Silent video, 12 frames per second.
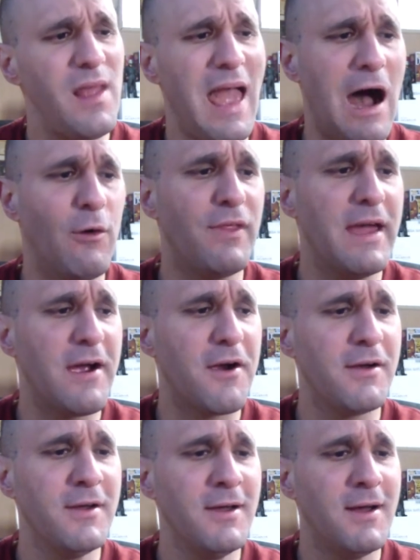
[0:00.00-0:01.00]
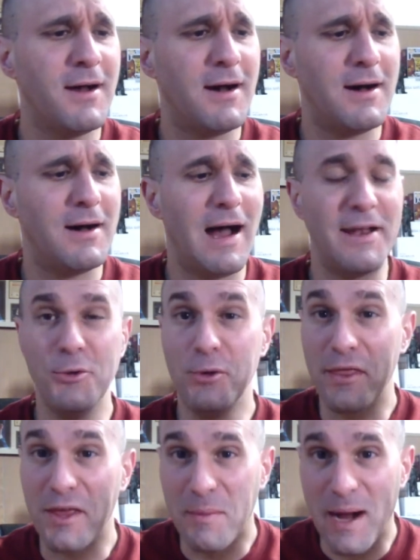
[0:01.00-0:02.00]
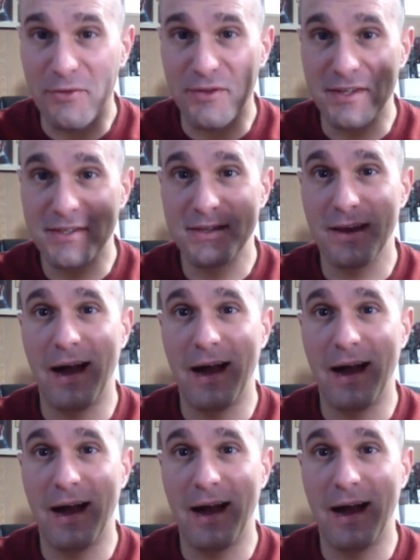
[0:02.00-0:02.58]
Out There, uh, I knew nothing about this.